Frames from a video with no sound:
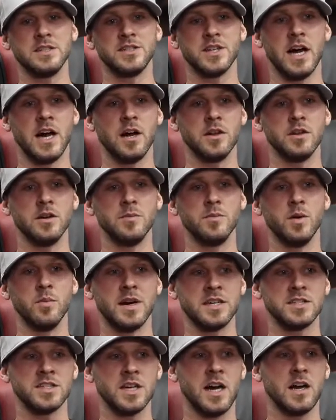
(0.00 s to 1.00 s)
childhood, but
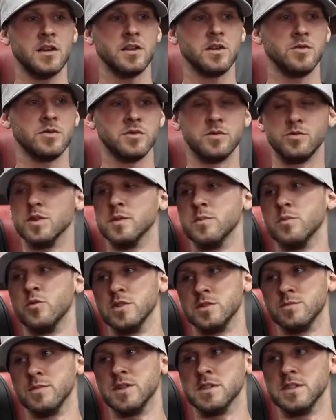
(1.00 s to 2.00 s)
my childhood
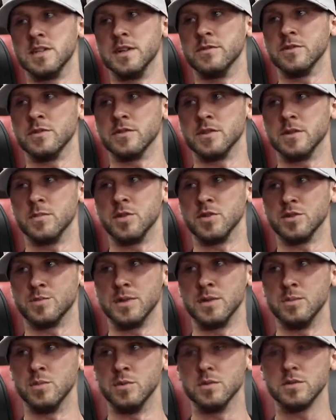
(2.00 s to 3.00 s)
was much different than most
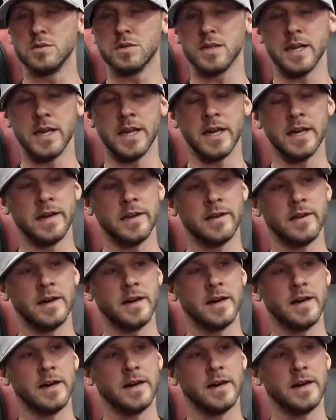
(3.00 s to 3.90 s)
people's. And